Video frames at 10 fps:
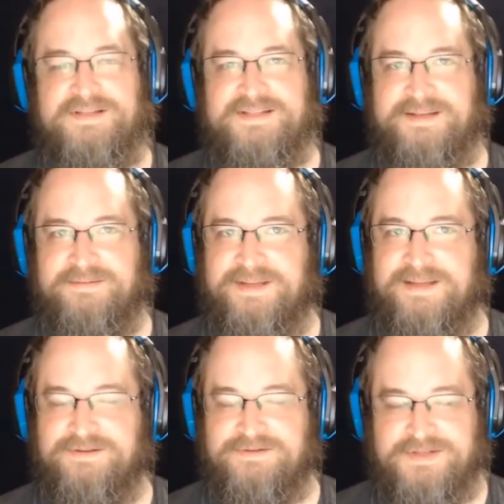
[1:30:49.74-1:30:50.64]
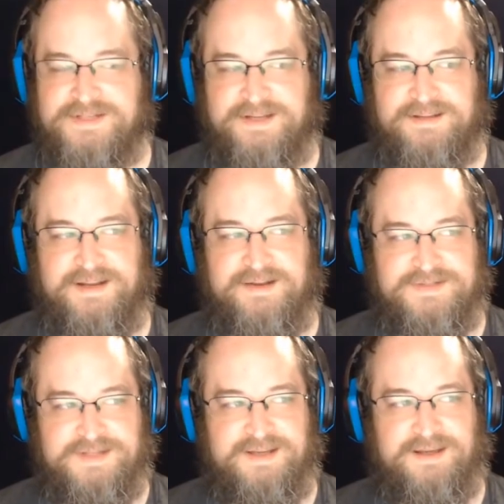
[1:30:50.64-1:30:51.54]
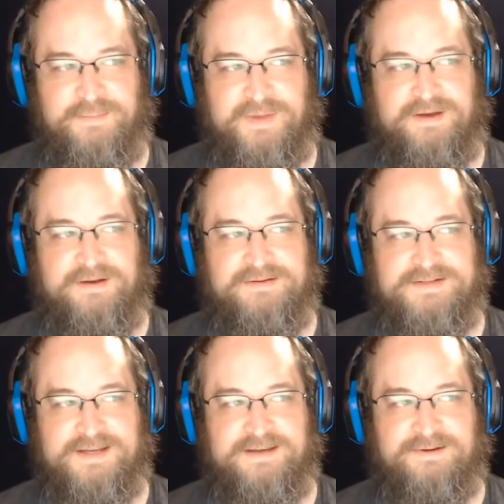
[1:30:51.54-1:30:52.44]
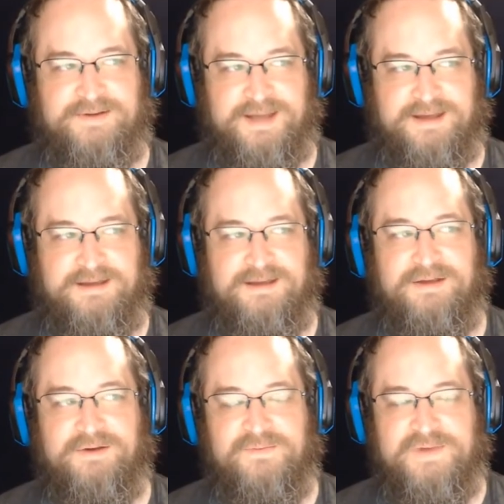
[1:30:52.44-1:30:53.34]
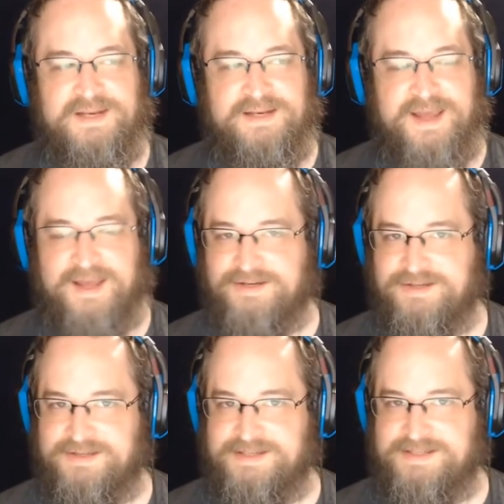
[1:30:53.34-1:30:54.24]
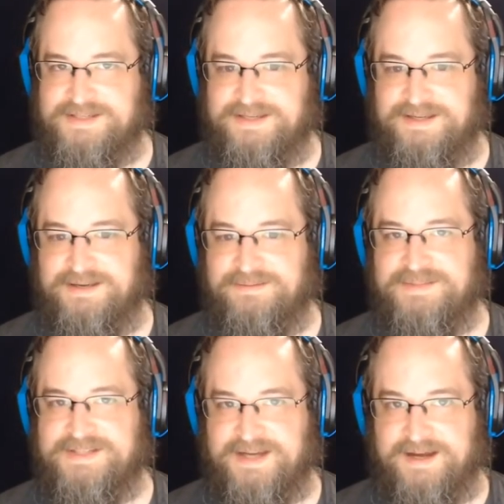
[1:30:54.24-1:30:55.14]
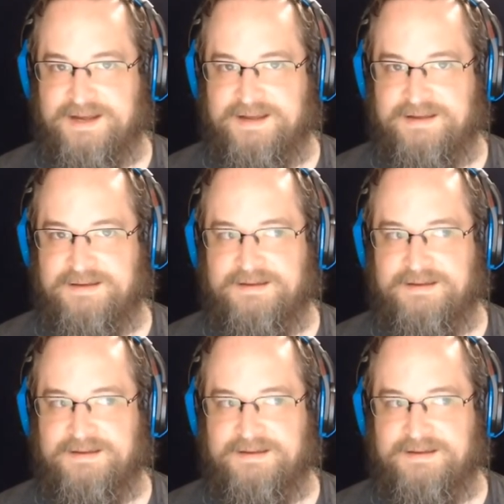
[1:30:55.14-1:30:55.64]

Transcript: something interesting that I was thinking about. I was like, okay, we didn't actually see him die.